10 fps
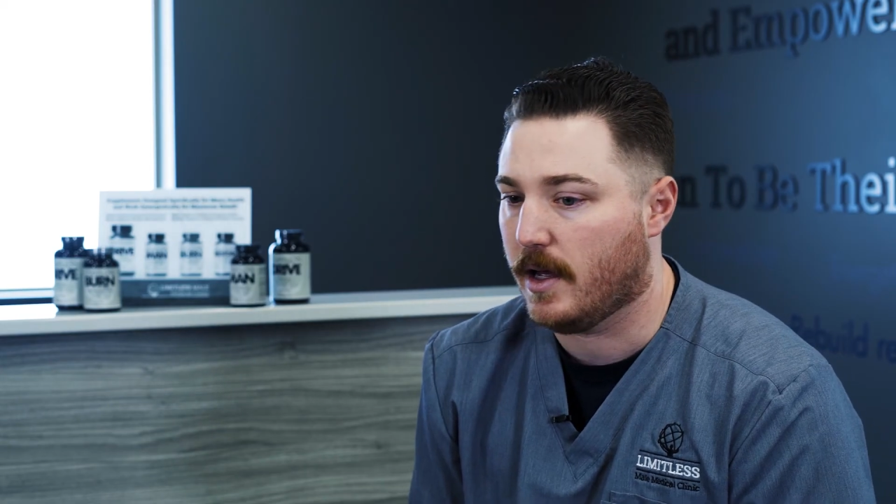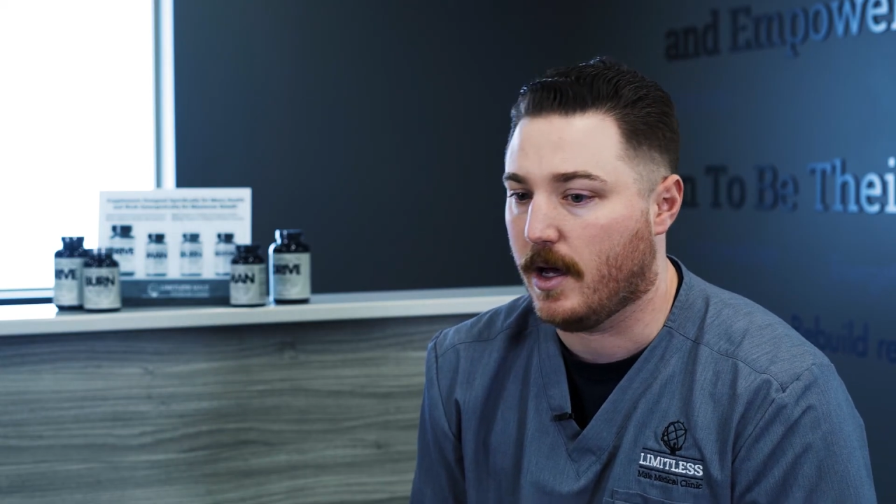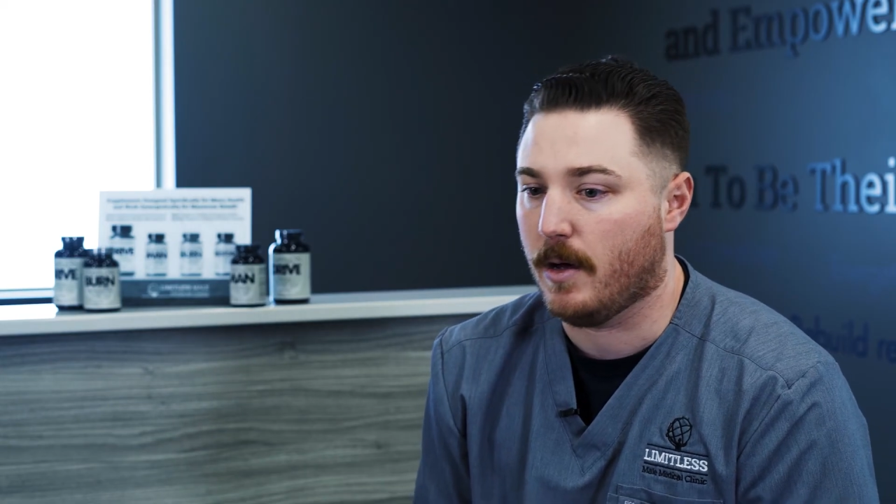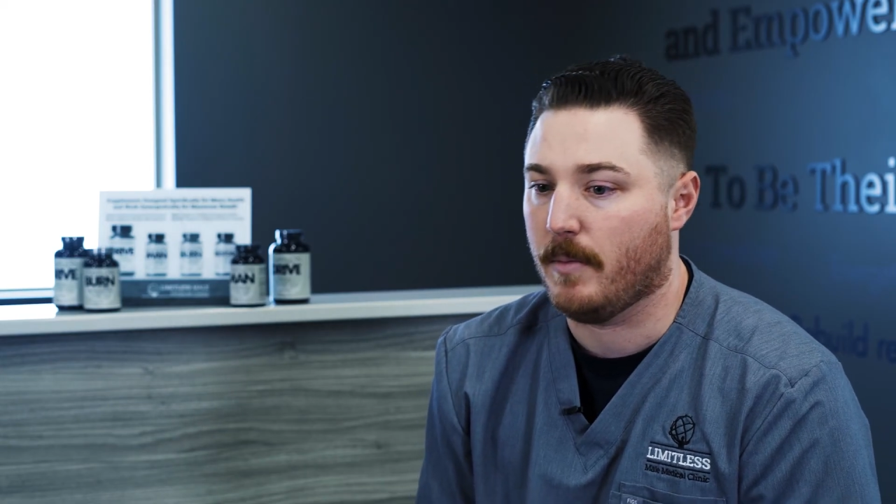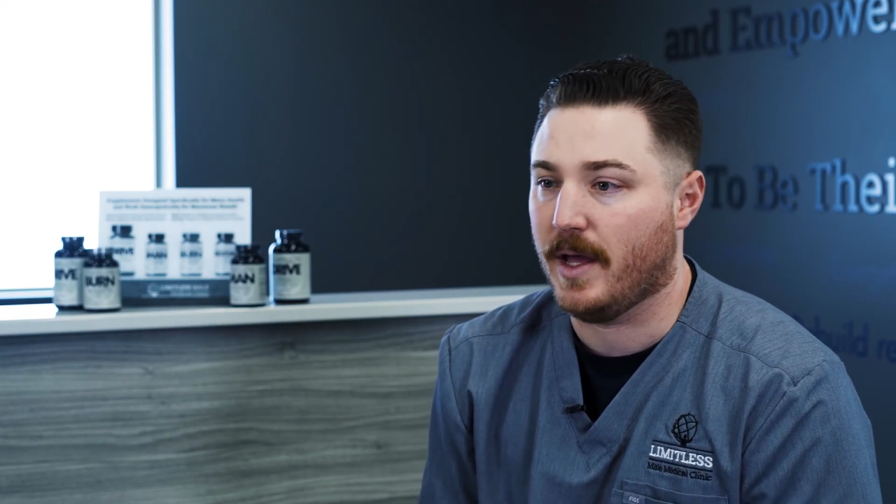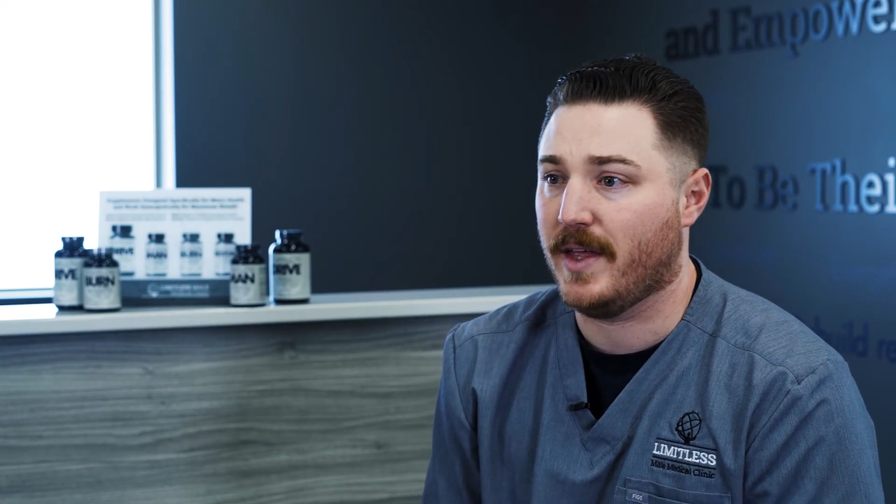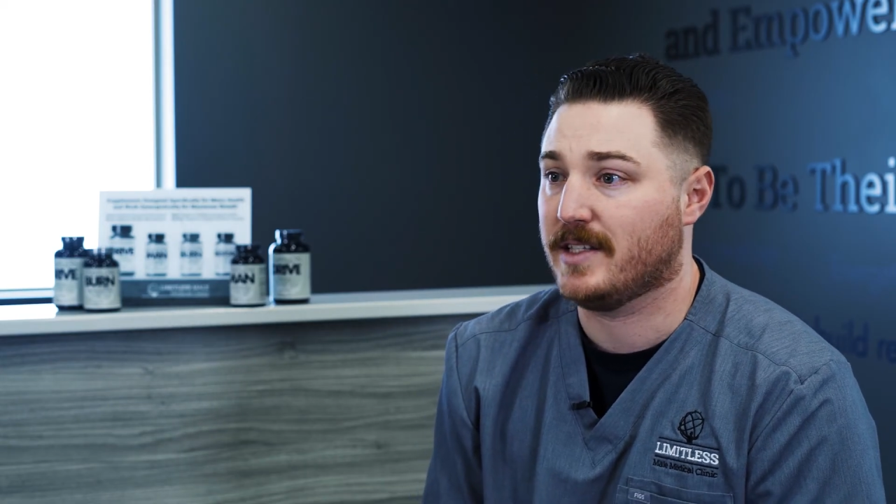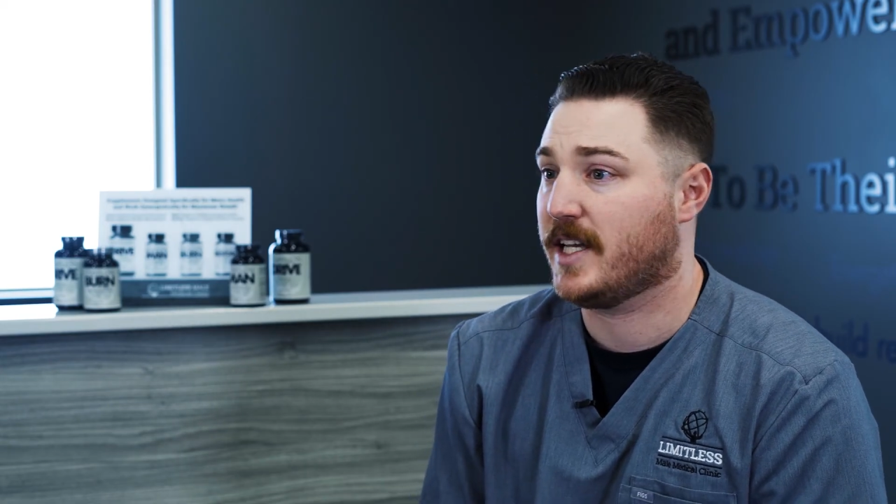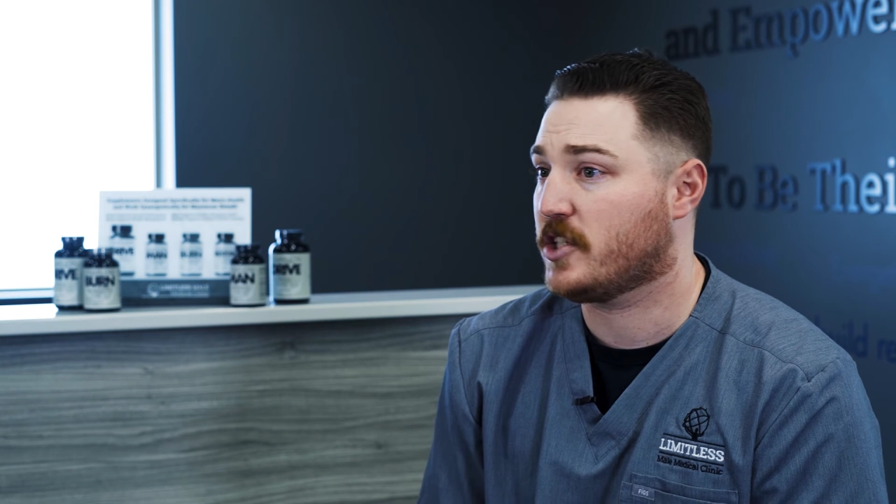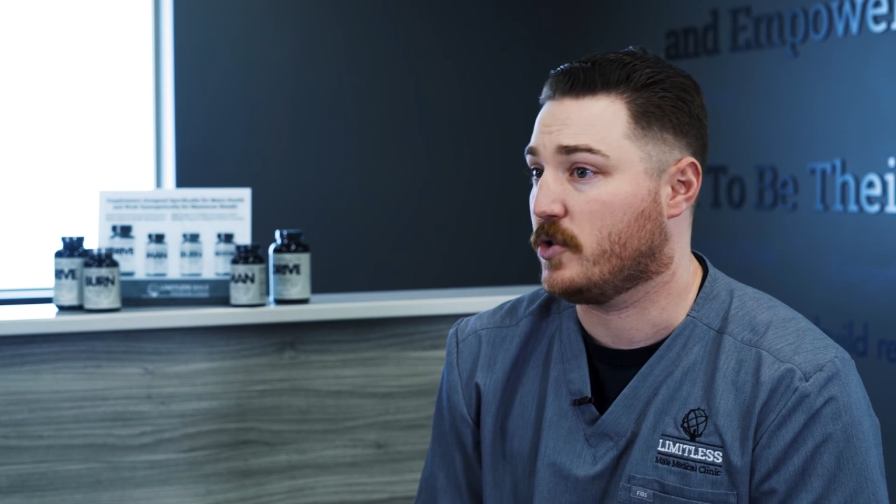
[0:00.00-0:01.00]
um, and
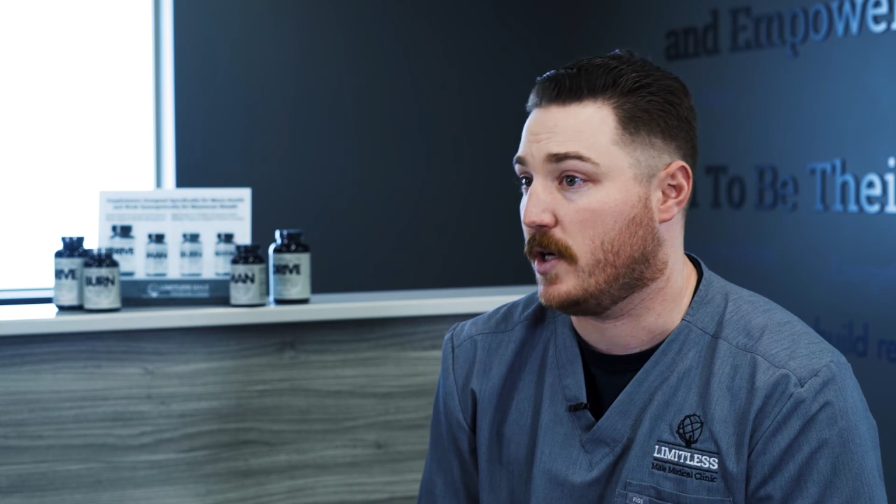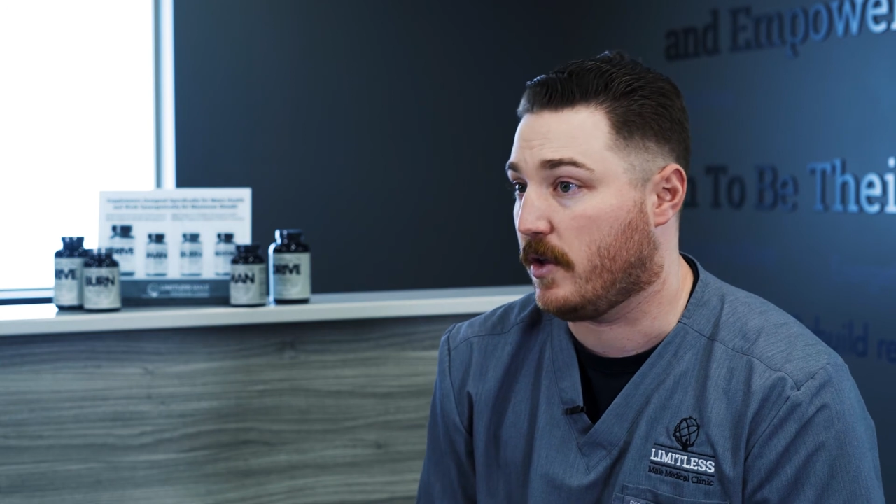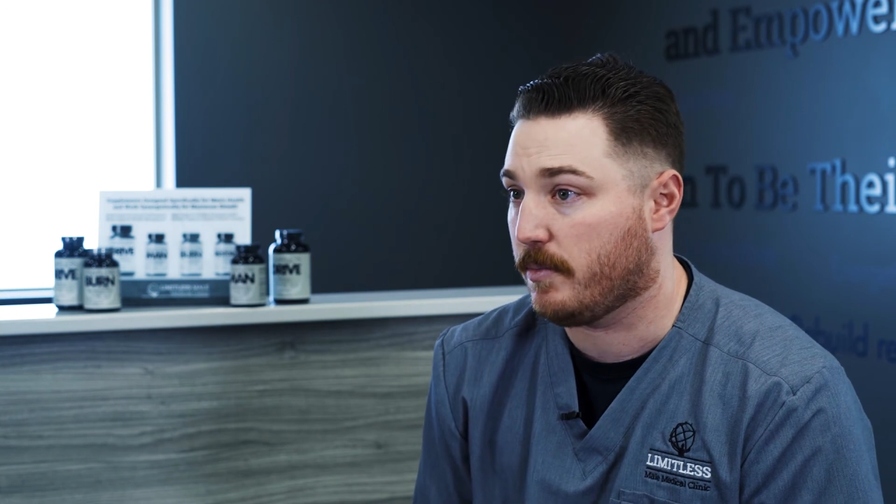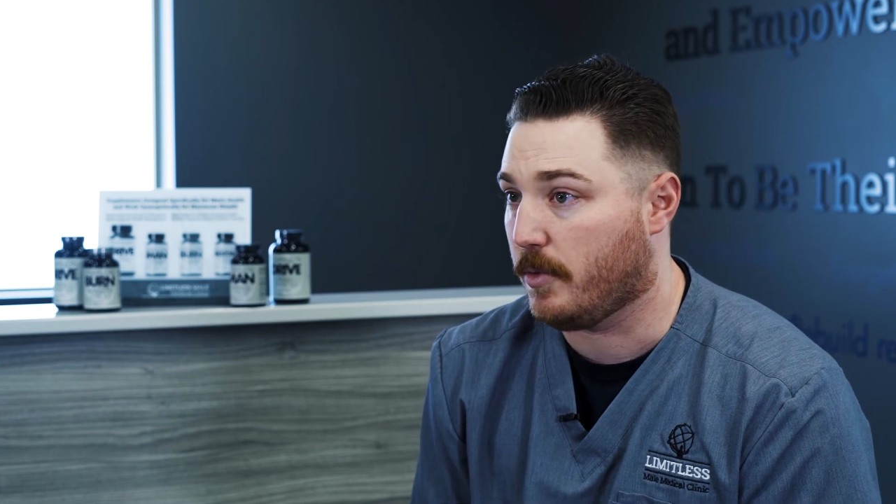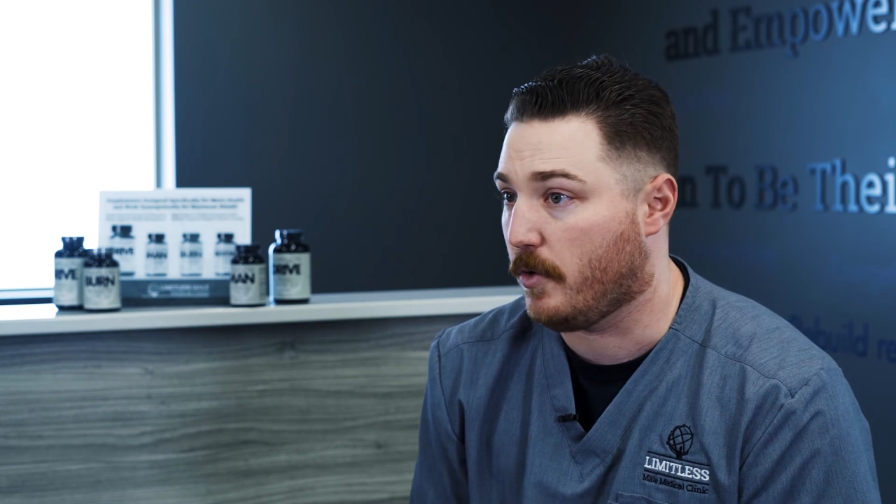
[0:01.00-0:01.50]
then sexual health.